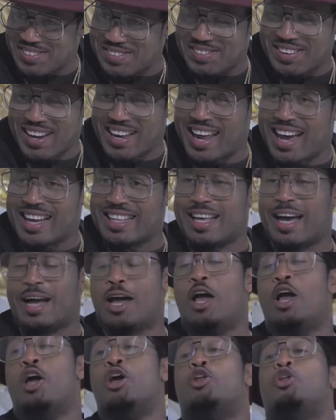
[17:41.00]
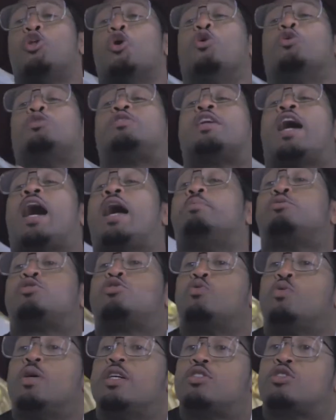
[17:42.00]
too. No time
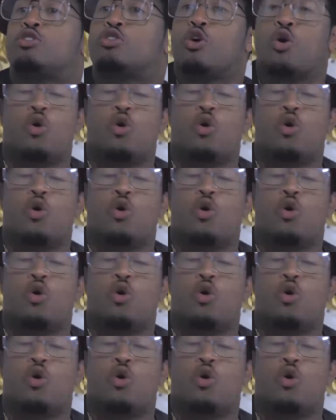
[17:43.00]
to waste.